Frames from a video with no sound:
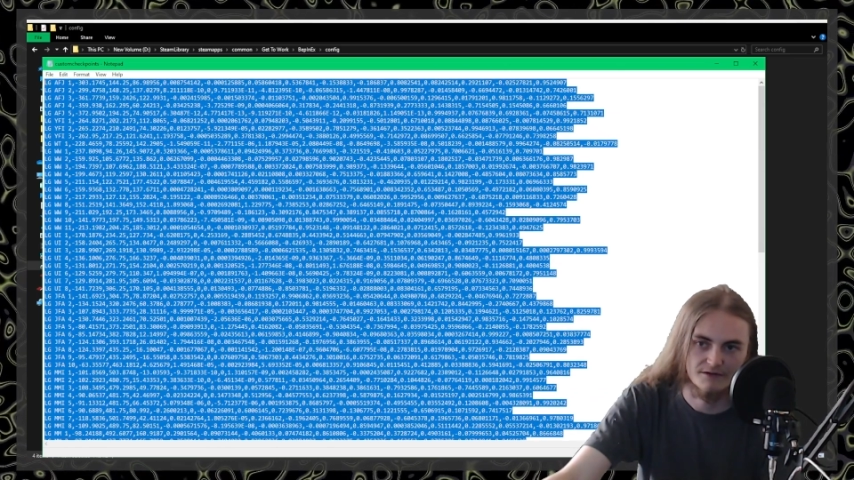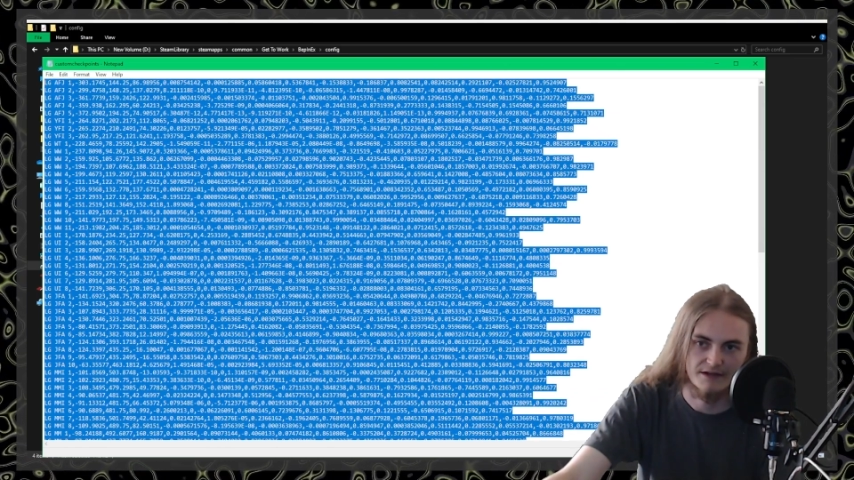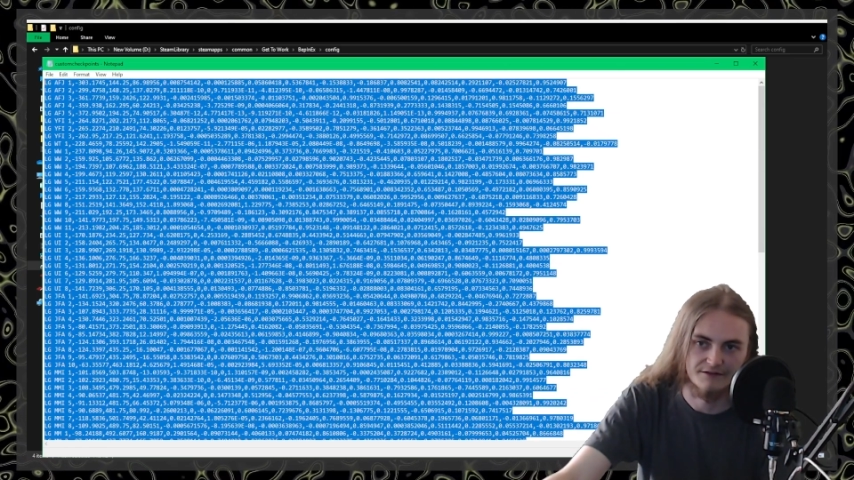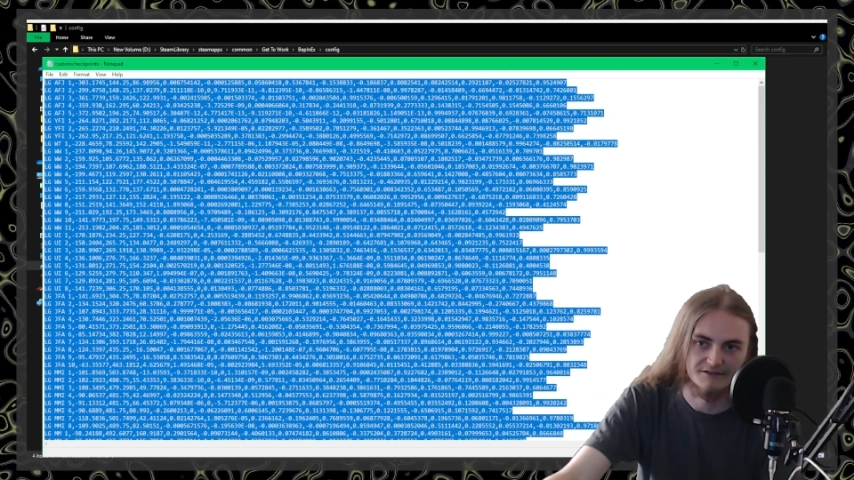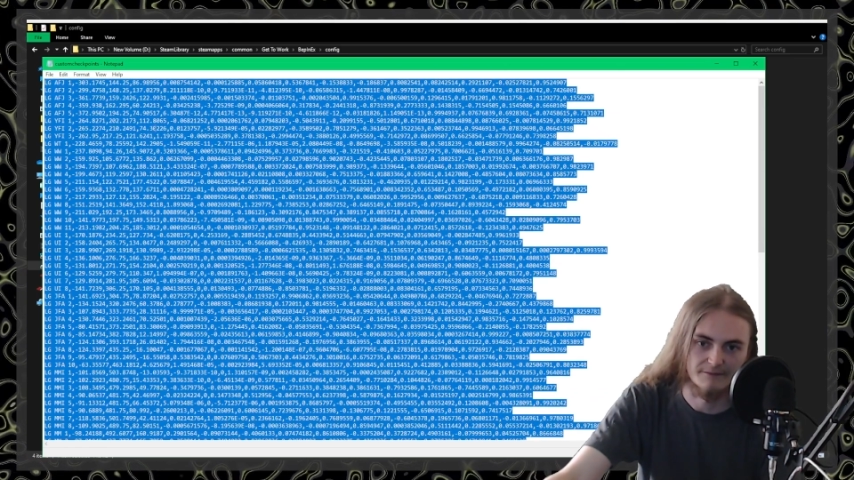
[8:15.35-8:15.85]

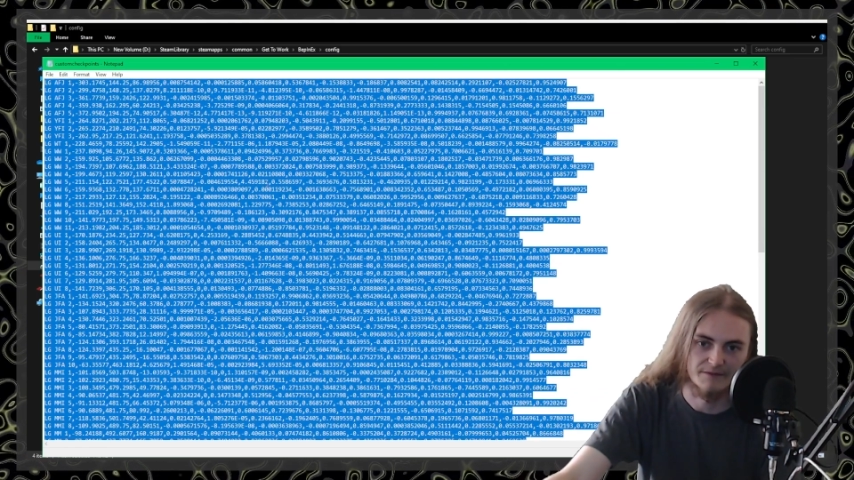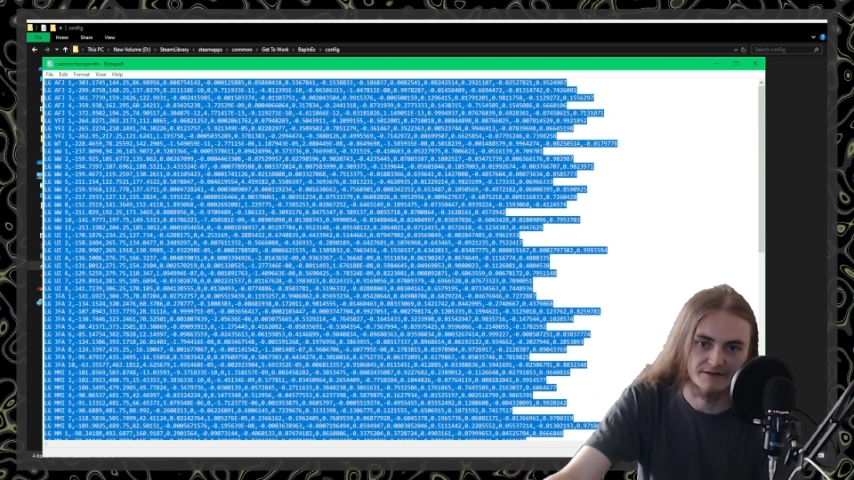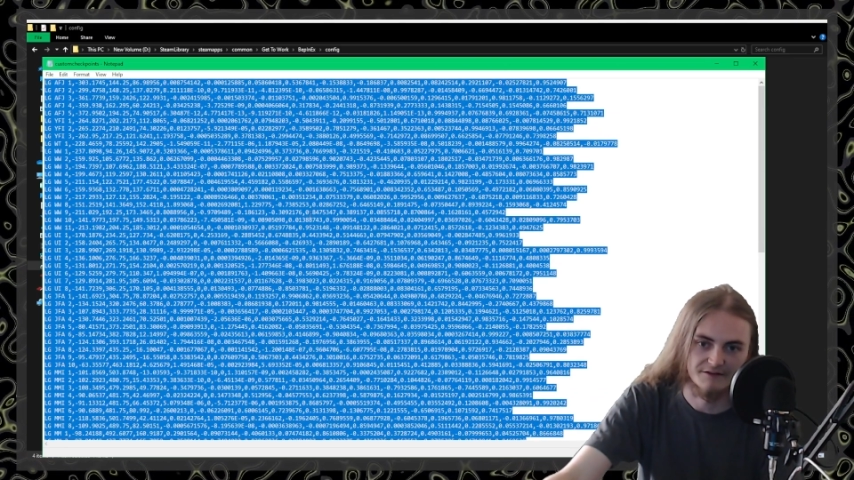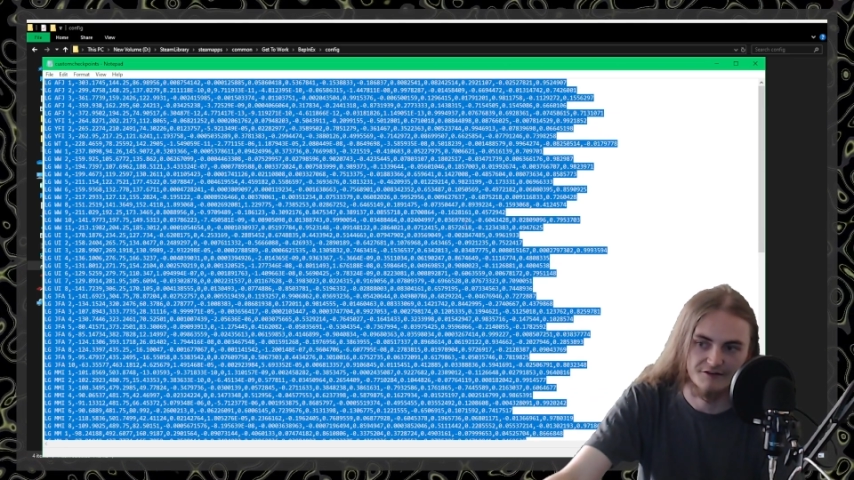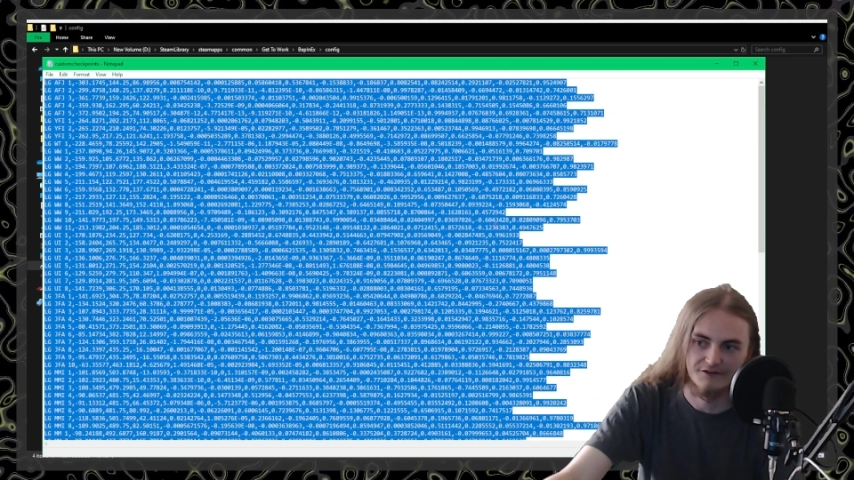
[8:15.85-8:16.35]
and dump it
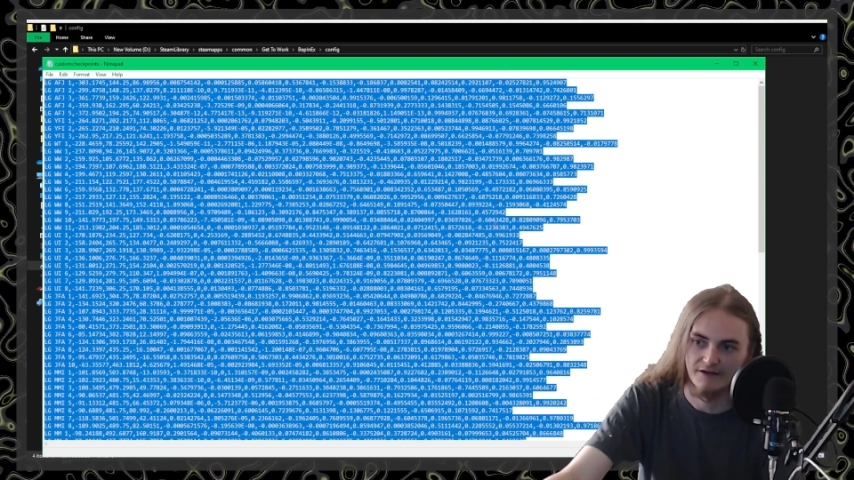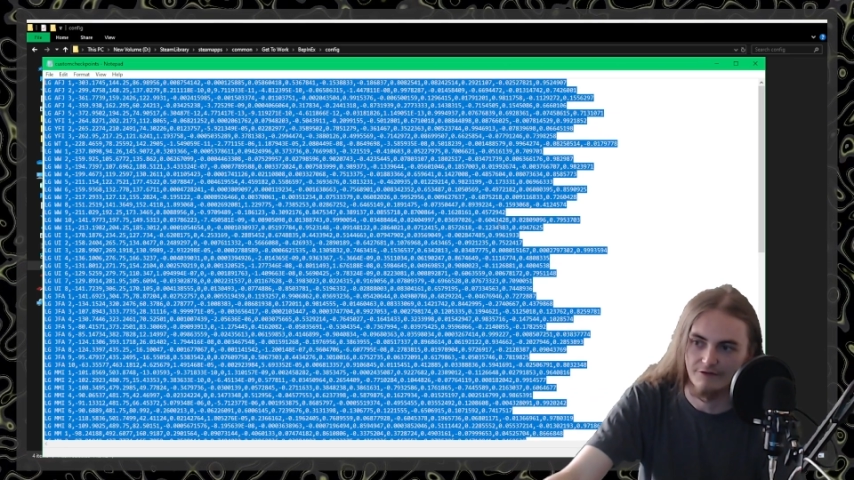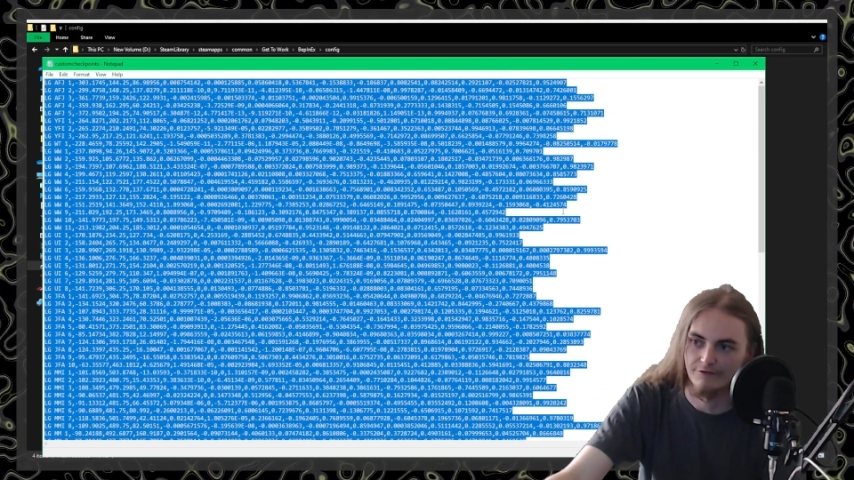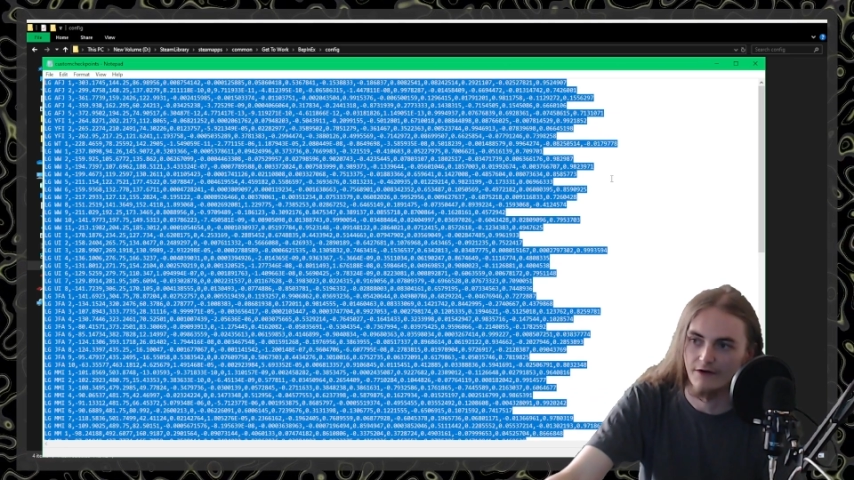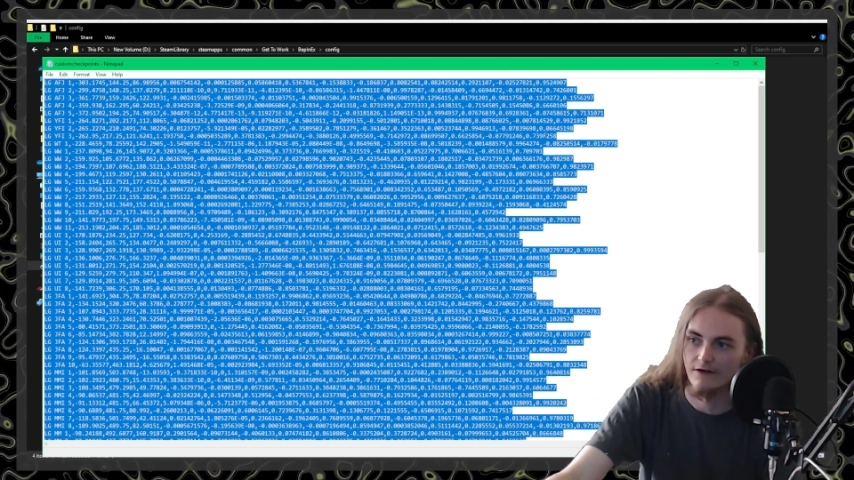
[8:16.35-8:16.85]
into your text
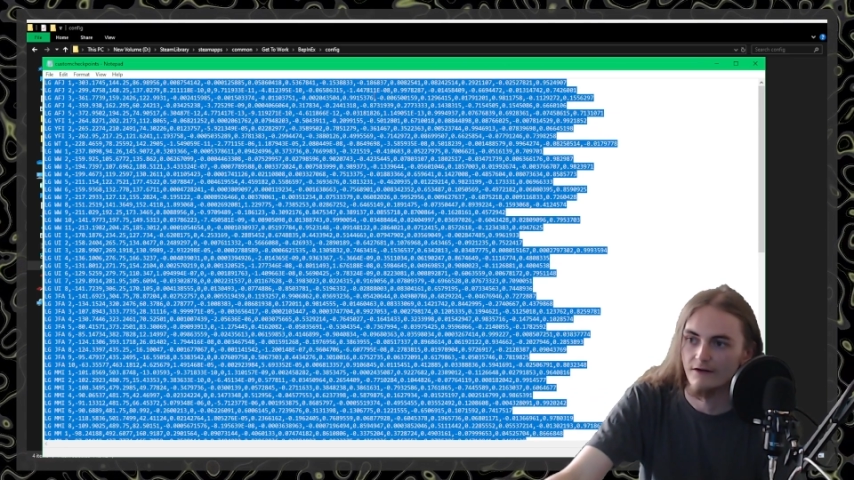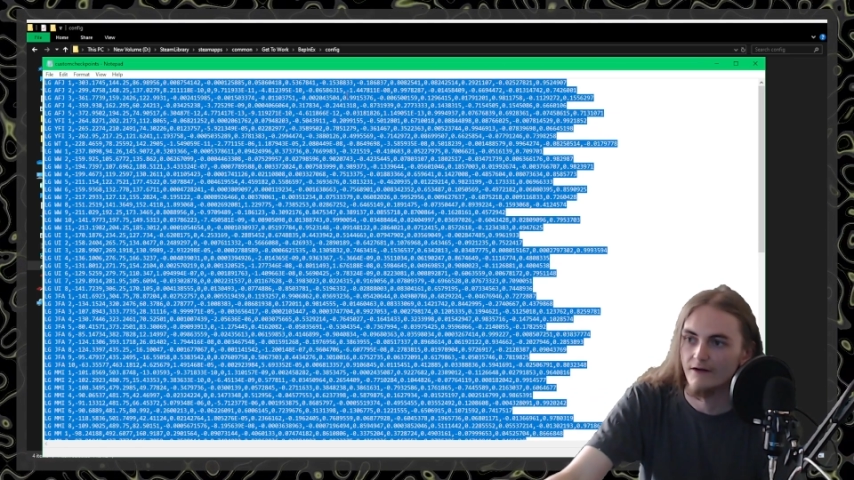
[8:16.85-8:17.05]
file.